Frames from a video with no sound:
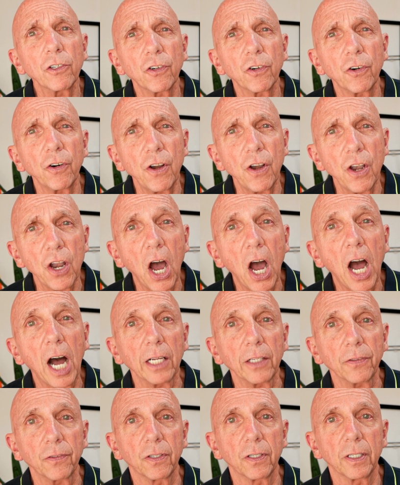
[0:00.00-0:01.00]
or
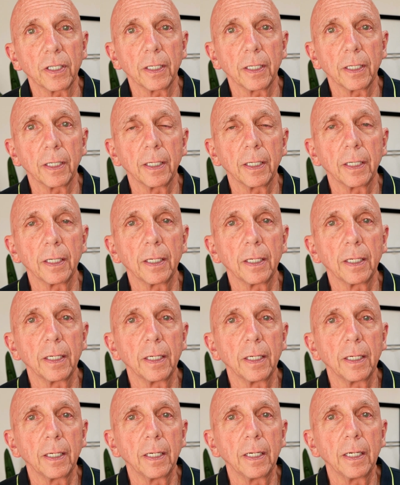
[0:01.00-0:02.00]
not,
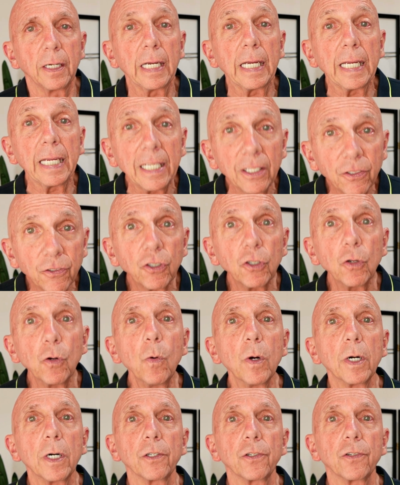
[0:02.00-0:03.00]
is
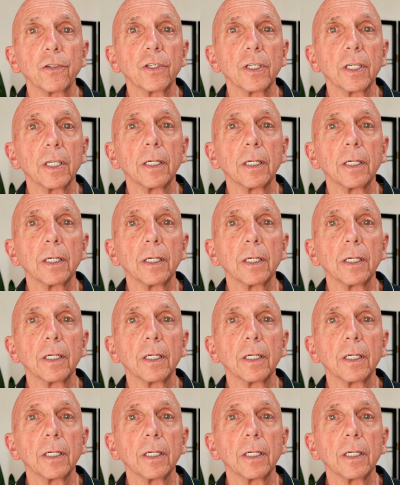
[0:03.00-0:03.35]
yours.